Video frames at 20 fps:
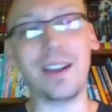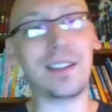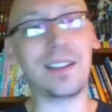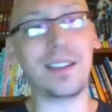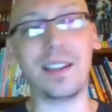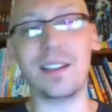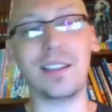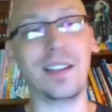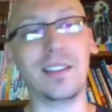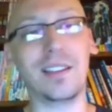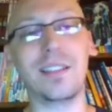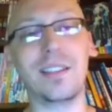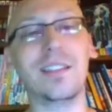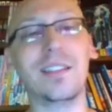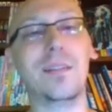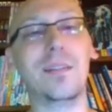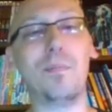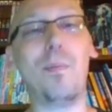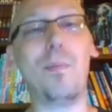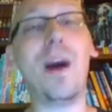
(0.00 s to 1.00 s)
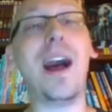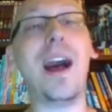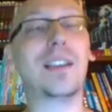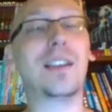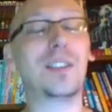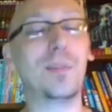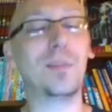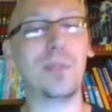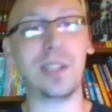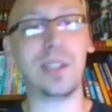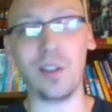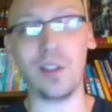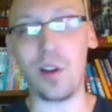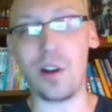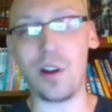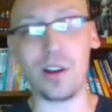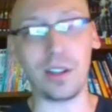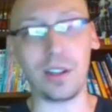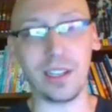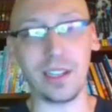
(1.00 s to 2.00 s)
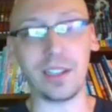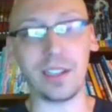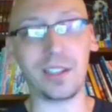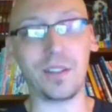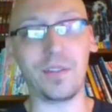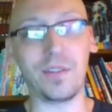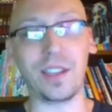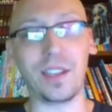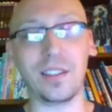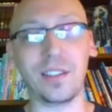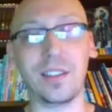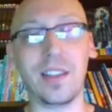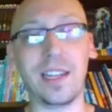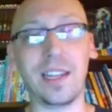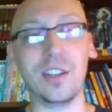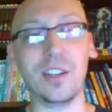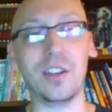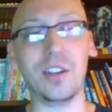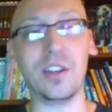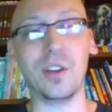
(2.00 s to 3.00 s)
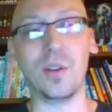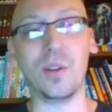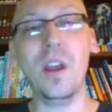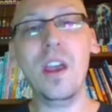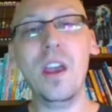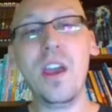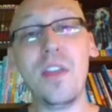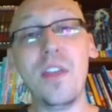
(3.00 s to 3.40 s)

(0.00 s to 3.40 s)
It's an impossibly long list of things that they can do.